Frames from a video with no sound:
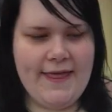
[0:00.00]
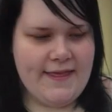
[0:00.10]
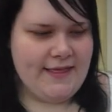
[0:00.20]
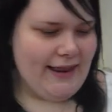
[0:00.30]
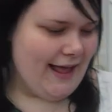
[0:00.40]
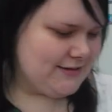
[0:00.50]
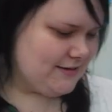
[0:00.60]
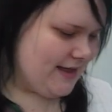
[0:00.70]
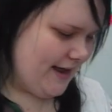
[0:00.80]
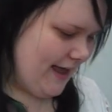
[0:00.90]
And then the
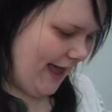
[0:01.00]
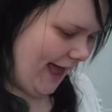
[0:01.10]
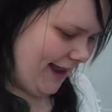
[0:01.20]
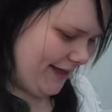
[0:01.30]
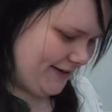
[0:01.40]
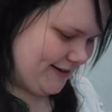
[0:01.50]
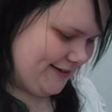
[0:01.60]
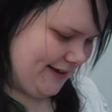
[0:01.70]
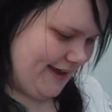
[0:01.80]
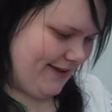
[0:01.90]
last thing, Hello
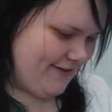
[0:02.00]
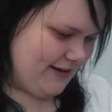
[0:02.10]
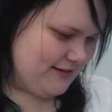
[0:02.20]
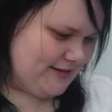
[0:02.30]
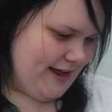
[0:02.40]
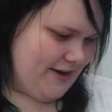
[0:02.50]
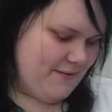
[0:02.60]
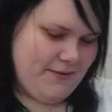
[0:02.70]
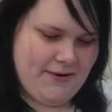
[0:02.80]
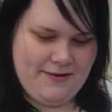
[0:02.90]
Kitty earrings. Say
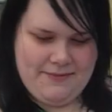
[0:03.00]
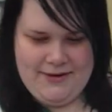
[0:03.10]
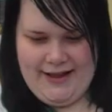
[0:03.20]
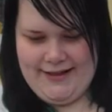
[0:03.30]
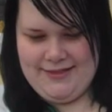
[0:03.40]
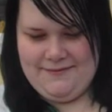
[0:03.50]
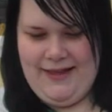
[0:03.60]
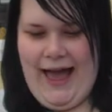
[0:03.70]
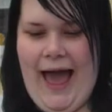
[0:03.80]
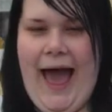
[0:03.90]
no more. Hope you like them.
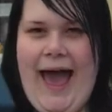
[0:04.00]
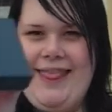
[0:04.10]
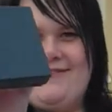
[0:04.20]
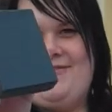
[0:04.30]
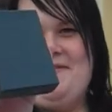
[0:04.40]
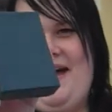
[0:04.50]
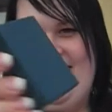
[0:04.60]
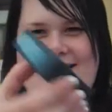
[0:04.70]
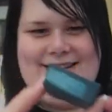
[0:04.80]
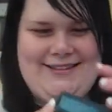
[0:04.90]
Oh, this is
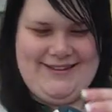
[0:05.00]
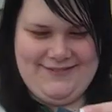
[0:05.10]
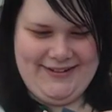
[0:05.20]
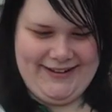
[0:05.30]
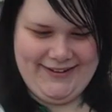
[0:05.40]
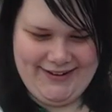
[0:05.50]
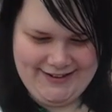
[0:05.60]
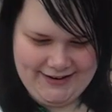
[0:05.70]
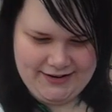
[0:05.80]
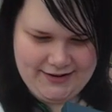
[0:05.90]
mine. Oh my god.